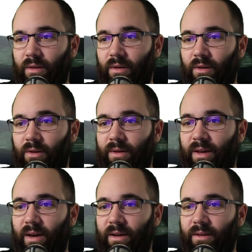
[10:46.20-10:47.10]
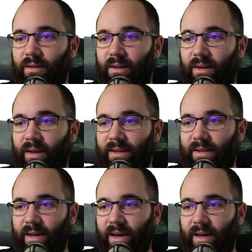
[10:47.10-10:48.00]
okay, I don't like
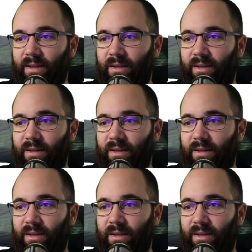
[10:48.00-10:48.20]
that.